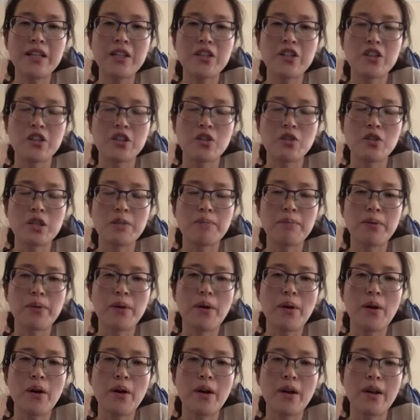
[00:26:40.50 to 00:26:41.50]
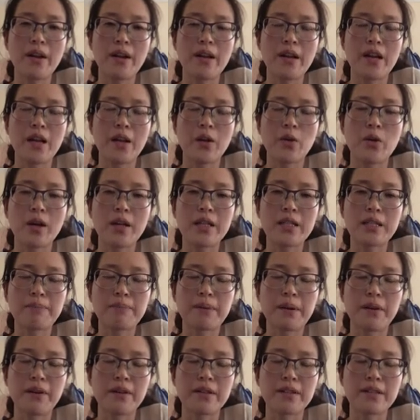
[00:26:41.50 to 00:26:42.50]
to deploy
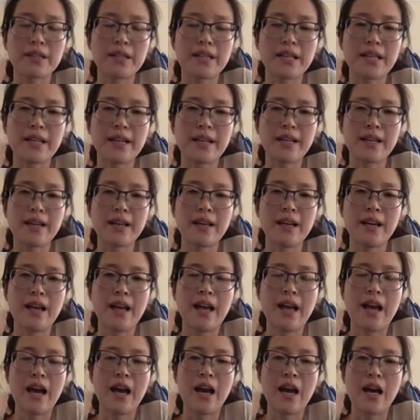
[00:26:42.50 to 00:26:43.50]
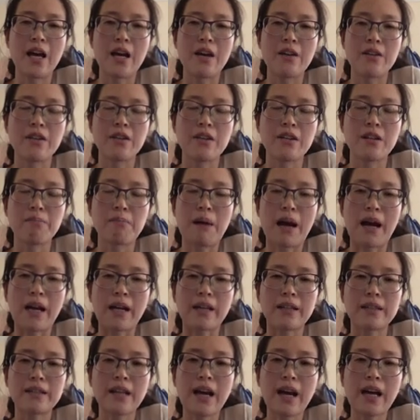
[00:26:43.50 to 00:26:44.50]
CRISPR-Seq in the
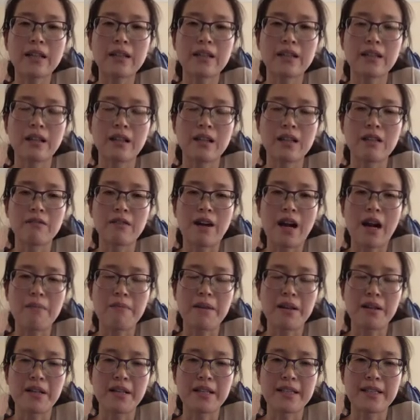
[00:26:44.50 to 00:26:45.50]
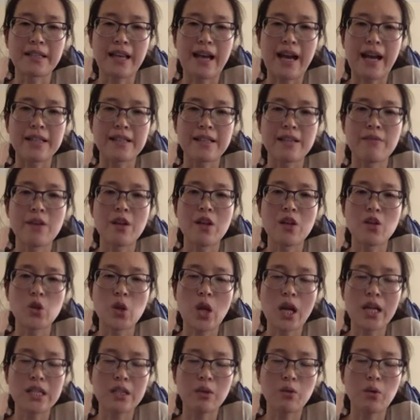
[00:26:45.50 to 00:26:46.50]
bioconductor environment is that
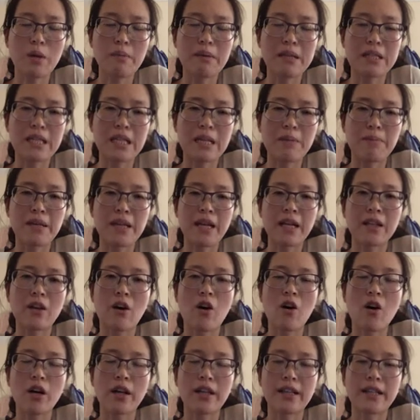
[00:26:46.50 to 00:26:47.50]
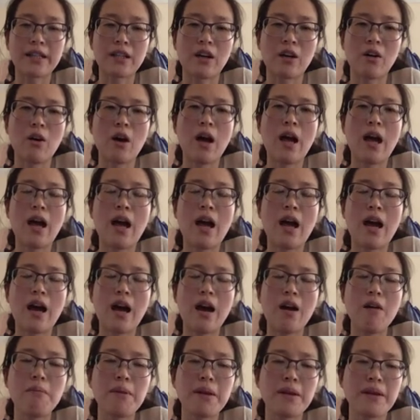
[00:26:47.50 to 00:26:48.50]
transcript db and org_anno have
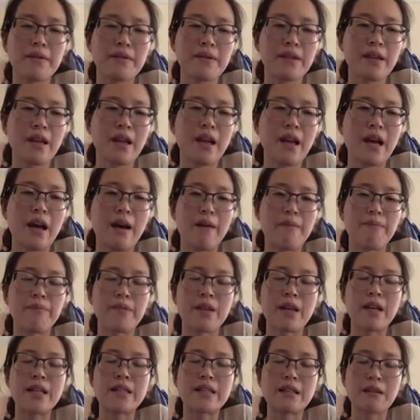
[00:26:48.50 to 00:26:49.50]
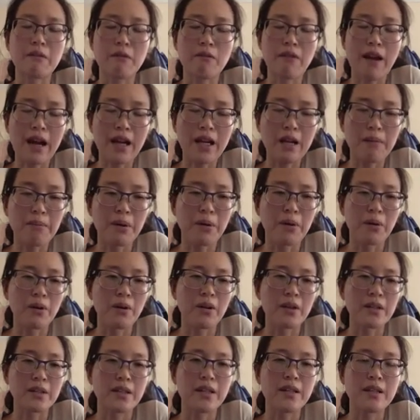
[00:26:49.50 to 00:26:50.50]
been, and it's available
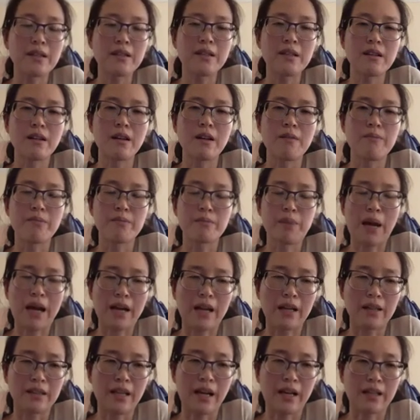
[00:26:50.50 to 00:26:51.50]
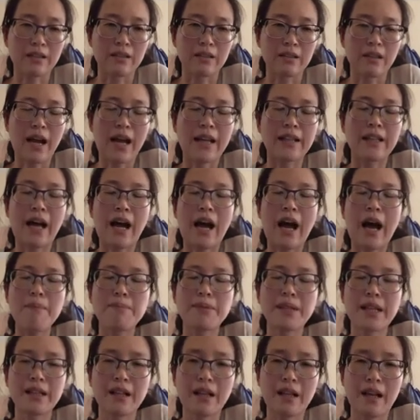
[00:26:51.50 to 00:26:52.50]
in the bioconductor and
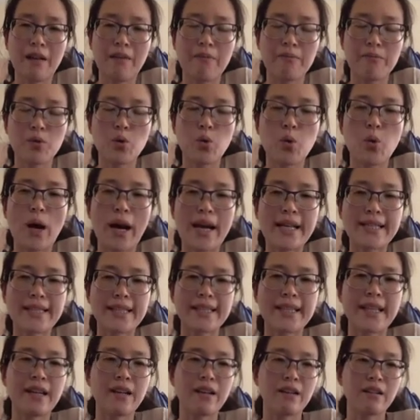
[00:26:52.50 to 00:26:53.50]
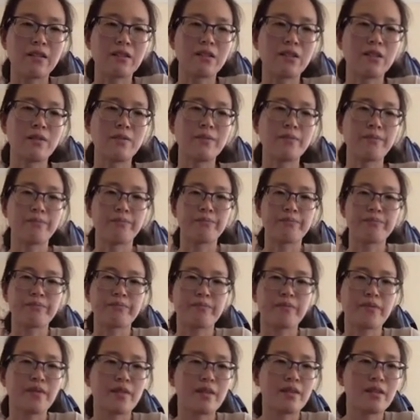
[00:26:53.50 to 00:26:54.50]
updated twice a year,
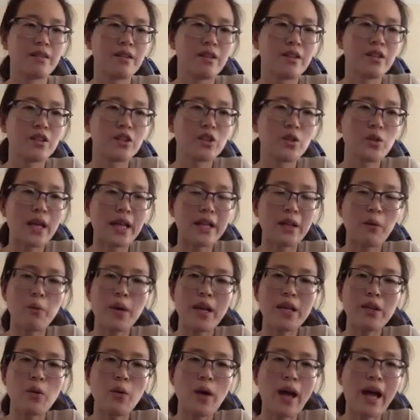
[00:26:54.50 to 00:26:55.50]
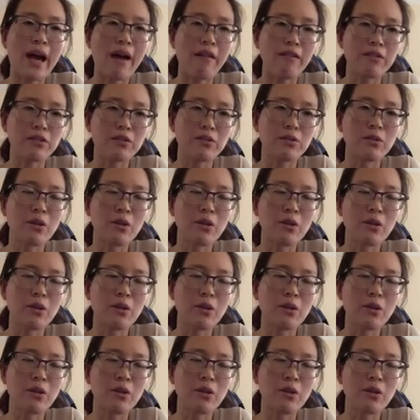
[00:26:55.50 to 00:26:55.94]
so that we don't have to,